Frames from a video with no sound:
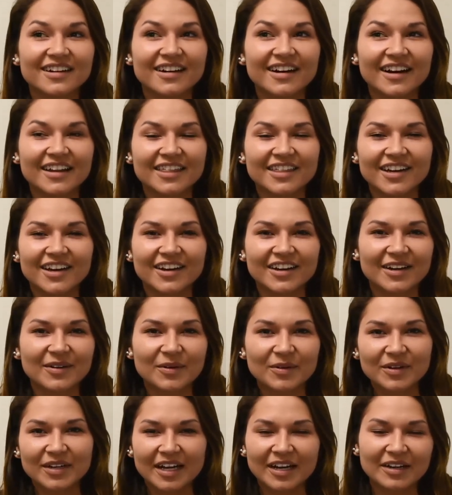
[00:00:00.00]
I thought I
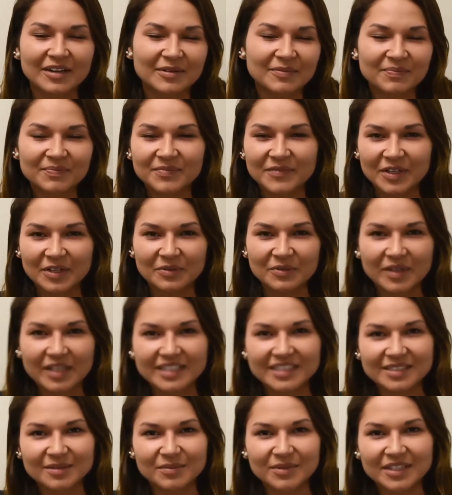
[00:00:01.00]
would kind of
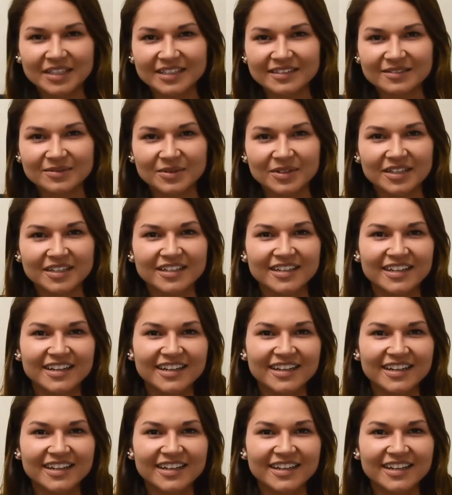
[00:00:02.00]
erase some things where